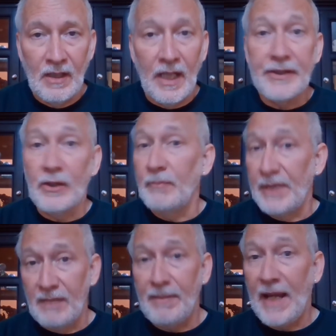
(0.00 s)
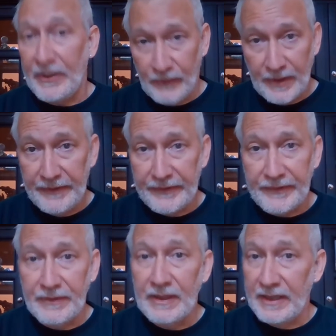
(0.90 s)
And there are many
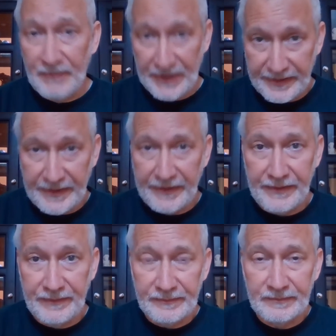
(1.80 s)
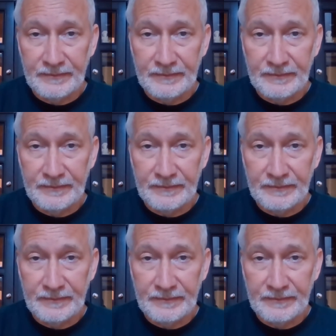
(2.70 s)
pathways into meditation.